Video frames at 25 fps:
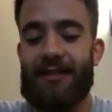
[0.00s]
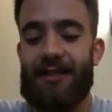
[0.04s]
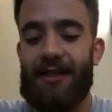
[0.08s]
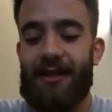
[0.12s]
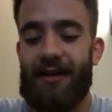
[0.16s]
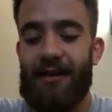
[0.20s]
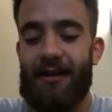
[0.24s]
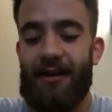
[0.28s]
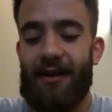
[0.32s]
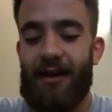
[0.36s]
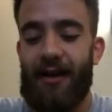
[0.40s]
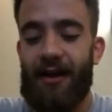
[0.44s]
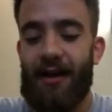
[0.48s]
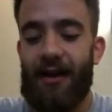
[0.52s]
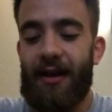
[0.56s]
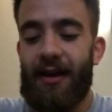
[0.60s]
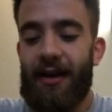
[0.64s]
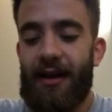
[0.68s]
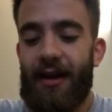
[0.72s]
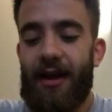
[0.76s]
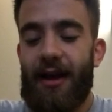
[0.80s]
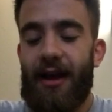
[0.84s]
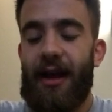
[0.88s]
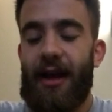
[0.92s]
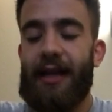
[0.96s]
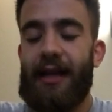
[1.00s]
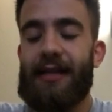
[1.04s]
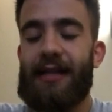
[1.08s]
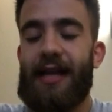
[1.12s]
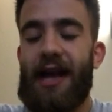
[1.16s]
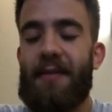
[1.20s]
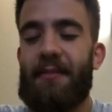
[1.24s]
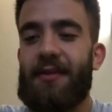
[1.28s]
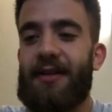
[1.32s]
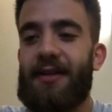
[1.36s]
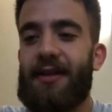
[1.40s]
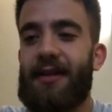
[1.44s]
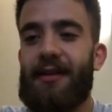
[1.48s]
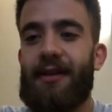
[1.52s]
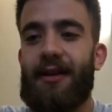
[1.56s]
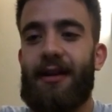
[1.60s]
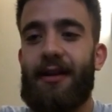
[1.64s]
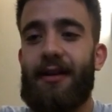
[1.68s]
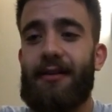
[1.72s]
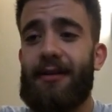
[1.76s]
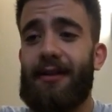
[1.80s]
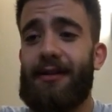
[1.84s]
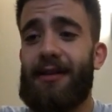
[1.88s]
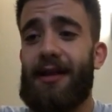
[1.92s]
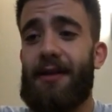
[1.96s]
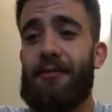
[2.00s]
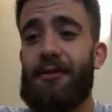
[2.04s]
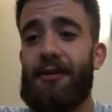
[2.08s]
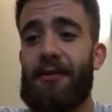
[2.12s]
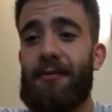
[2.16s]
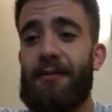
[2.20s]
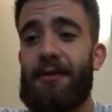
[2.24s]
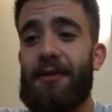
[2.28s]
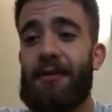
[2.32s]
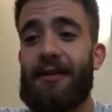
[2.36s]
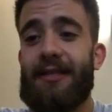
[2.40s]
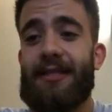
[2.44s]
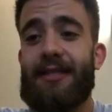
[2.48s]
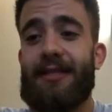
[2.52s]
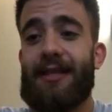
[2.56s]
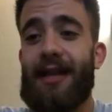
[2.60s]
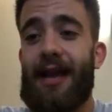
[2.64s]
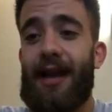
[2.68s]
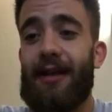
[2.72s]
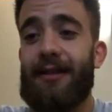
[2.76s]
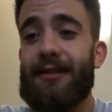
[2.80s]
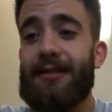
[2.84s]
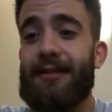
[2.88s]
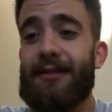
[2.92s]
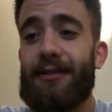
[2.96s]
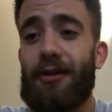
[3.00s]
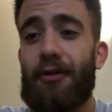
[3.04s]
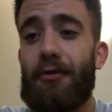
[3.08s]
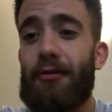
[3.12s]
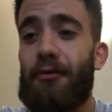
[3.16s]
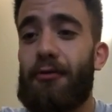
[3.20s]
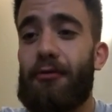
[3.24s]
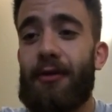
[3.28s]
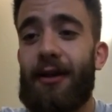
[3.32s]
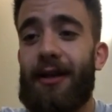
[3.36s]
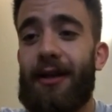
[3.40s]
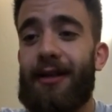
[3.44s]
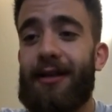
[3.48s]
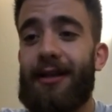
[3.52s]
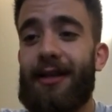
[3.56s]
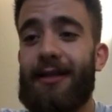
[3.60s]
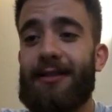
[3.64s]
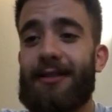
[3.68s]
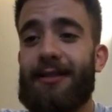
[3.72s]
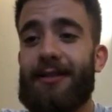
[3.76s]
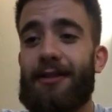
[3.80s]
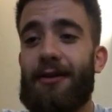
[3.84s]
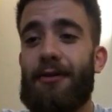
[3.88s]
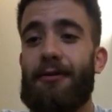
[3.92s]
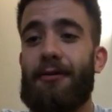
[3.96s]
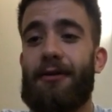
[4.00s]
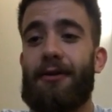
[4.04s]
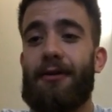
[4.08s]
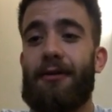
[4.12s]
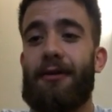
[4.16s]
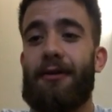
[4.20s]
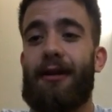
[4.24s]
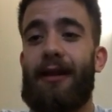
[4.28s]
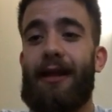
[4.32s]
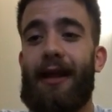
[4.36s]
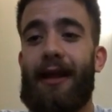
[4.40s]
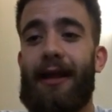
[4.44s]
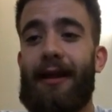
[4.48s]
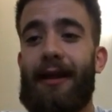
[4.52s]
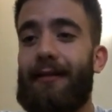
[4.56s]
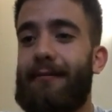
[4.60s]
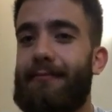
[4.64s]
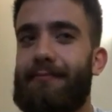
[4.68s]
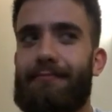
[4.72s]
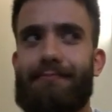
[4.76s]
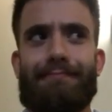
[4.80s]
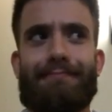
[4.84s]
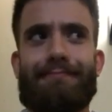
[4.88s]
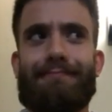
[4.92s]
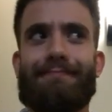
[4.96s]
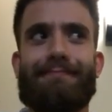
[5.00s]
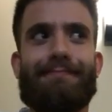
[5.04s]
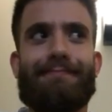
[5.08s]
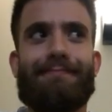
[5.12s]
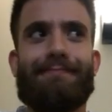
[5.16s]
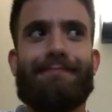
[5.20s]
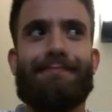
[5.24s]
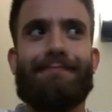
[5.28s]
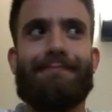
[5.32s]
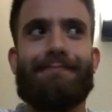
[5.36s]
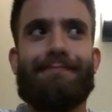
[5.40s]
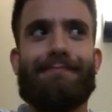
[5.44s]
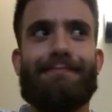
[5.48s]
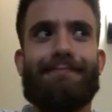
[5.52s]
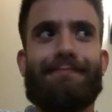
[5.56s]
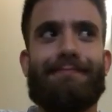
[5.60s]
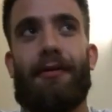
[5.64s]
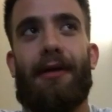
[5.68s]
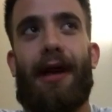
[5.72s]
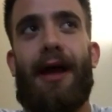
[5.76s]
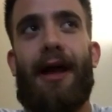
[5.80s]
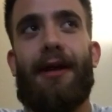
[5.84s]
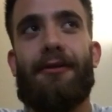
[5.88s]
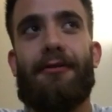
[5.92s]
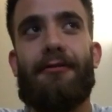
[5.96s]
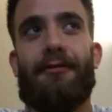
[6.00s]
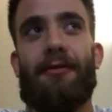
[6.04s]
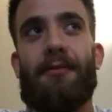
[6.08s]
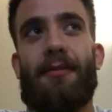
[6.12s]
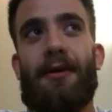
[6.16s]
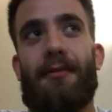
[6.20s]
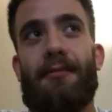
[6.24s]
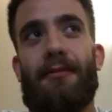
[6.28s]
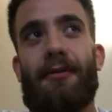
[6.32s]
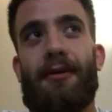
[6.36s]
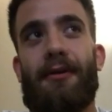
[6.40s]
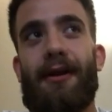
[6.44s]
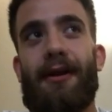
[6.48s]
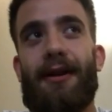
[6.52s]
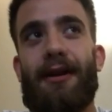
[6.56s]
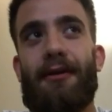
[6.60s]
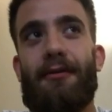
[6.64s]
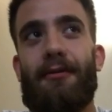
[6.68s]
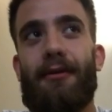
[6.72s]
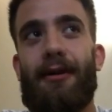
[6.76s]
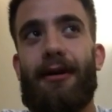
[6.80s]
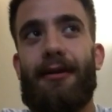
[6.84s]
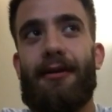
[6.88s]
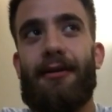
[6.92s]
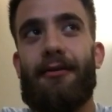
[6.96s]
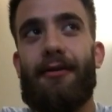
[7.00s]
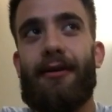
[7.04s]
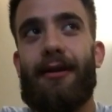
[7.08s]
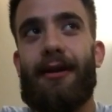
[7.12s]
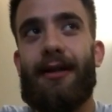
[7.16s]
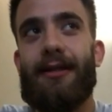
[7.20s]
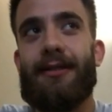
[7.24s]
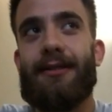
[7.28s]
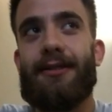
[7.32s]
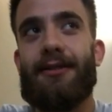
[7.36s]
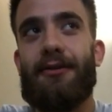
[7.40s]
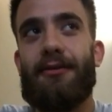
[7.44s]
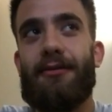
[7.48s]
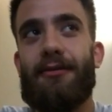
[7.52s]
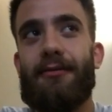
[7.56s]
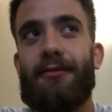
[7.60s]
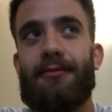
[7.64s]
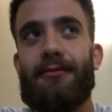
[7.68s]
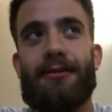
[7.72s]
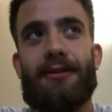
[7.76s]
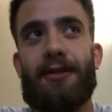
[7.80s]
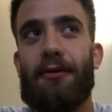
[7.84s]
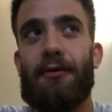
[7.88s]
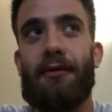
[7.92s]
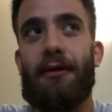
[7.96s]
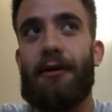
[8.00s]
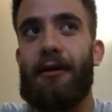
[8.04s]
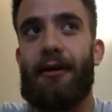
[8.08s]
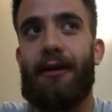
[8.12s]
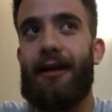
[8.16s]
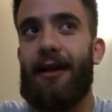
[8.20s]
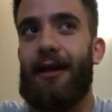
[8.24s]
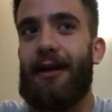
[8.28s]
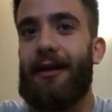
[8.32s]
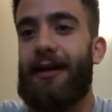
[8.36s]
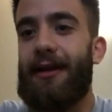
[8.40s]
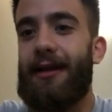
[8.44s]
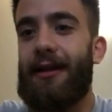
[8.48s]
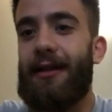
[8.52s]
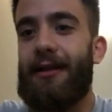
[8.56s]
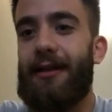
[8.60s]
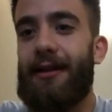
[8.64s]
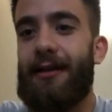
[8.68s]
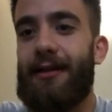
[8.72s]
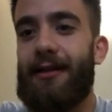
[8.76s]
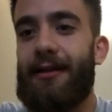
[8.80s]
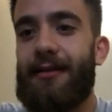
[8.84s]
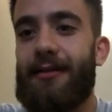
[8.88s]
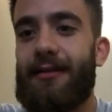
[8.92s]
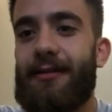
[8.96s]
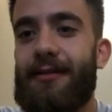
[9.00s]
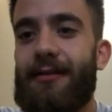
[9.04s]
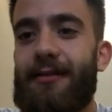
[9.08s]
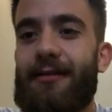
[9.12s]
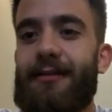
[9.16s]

that adopted the WWE style so quickly and so good. Like, I don't remember anyone doing it so good like he did it.